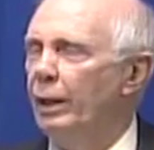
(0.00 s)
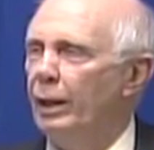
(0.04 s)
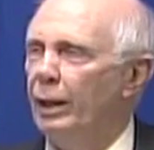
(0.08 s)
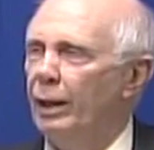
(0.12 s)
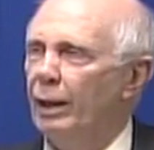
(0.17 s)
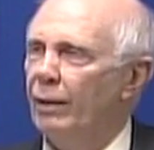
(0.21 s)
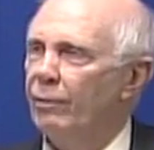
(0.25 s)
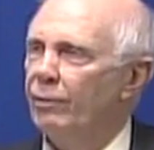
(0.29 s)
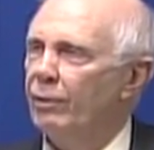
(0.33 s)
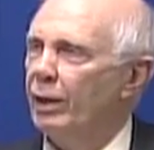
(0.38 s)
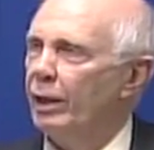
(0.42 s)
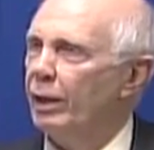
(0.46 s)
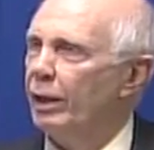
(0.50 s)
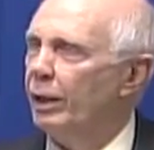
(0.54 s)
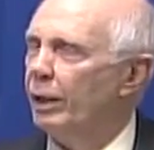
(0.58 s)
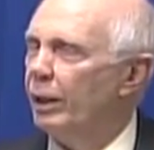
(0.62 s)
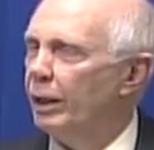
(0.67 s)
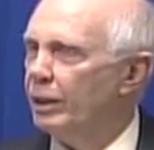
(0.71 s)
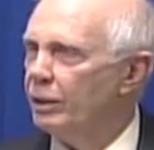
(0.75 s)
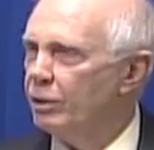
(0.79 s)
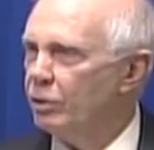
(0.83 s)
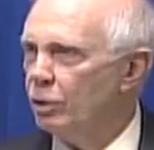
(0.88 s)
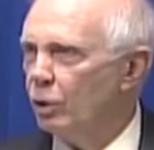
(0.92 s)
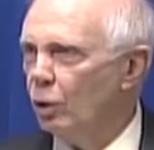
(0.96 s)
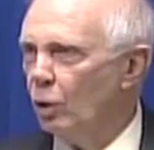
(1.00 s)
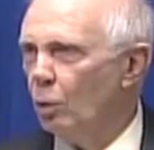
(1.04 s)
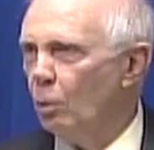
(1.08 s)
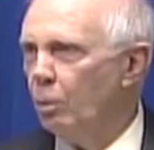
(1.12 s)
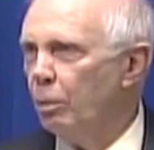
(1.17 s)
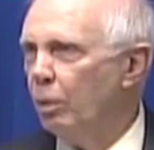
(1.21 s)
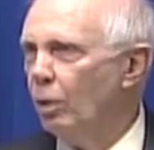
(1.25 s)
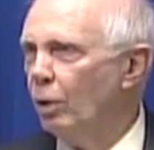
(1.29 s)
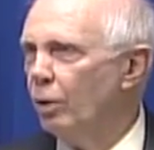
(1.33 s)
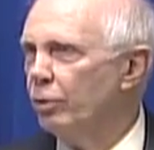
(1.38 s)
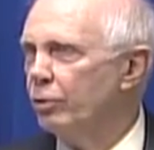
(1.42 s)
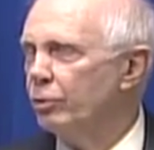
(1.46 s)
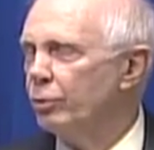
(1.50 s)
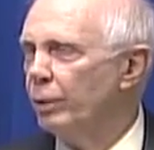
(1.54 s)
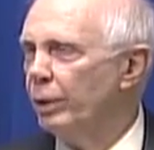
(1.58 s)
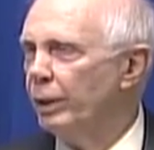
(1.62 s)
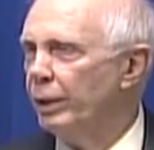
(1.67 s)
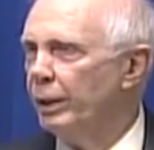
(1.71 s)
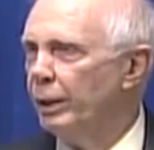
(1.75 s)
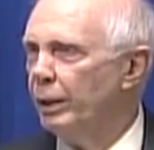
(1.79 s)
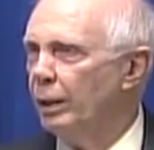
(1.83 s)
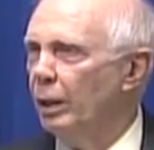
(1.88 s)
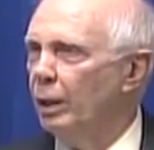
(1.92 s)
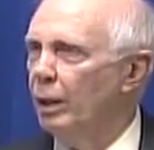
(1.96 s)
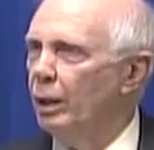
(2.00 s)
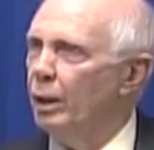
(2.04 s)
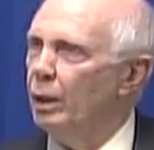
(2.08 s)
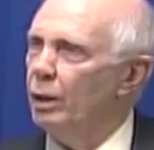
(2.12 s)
and I've got a nice low pulse rate,